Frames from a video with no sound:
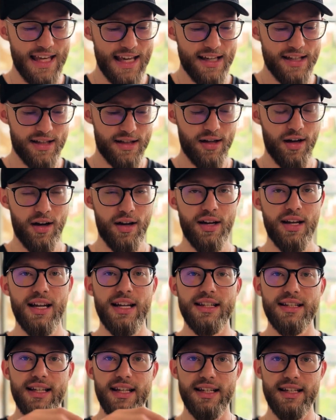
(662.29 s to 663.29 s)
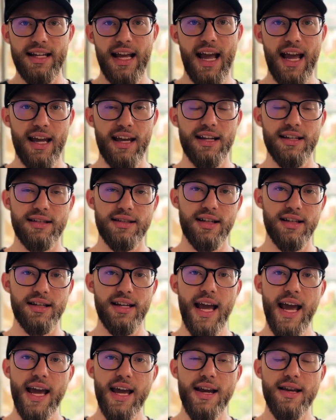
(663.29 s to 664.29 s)
things done today, because
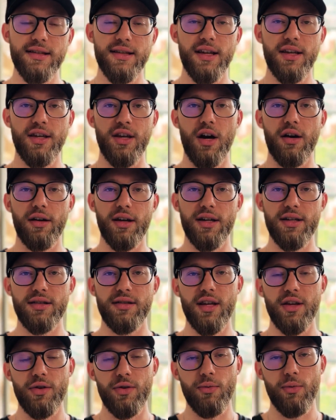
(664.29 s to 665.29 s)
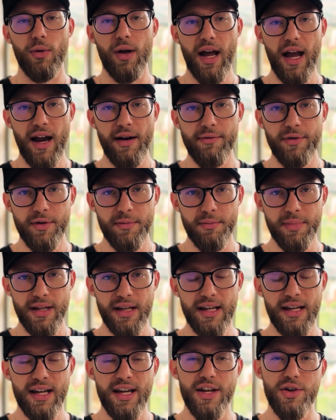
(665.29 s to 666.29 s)
today is the youngest that you will ever
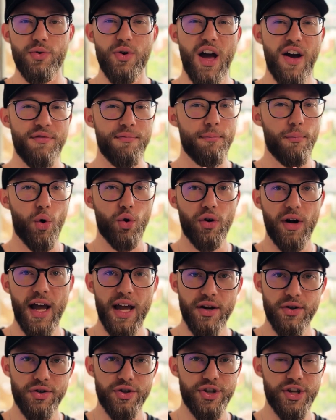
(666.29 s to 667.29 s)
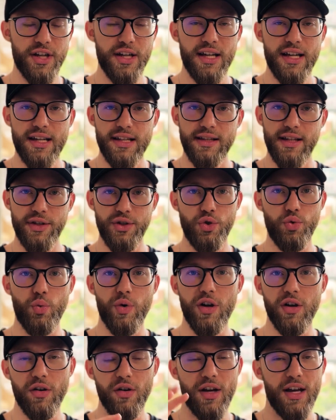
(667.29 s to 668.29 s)
be. You have more energy than you
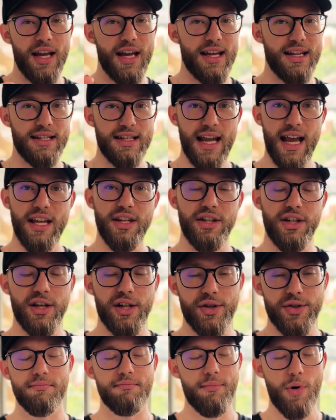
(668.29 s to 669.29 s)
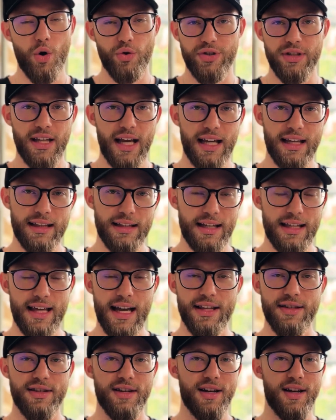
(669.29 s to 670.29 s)
will in 10 years, most likely.
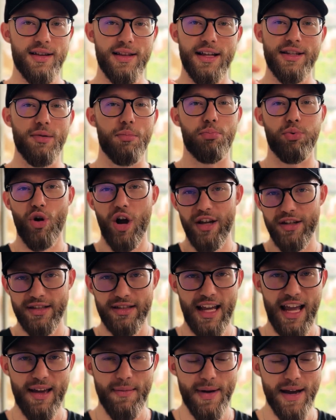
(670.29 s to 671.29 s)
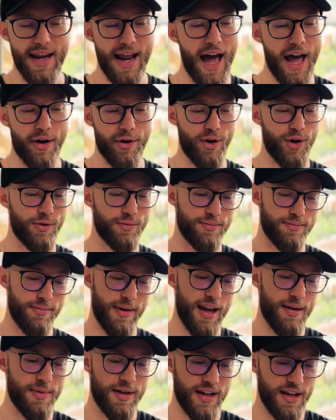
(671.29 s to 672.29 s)
That's a broad statement. I don't know.
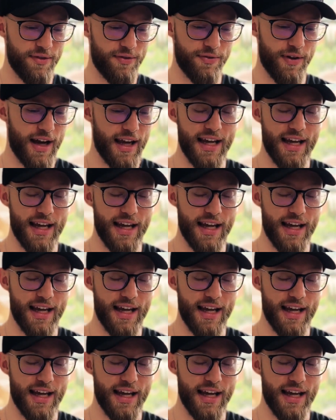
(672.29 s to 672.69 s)
Maybe if